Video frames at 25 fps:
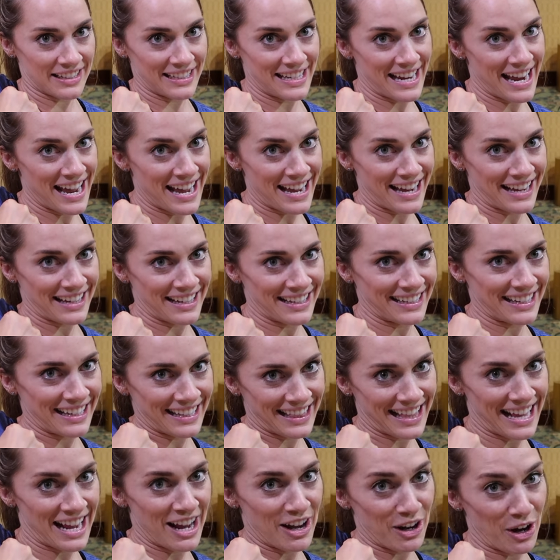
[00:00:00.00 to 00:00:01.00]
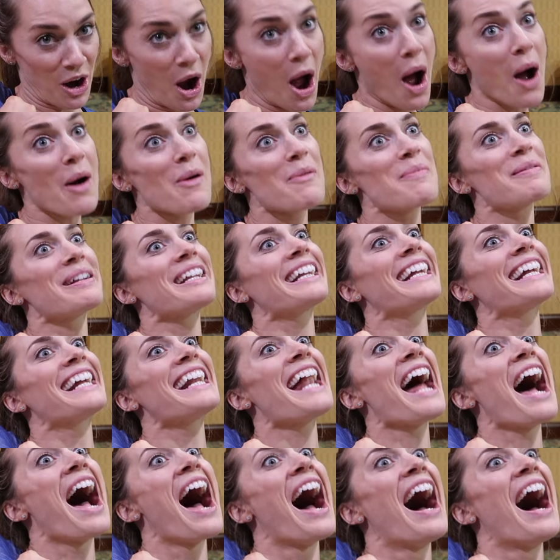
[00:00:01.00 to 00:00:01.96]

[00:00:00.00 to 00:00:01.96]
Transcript: Yeah, I think you're all opening it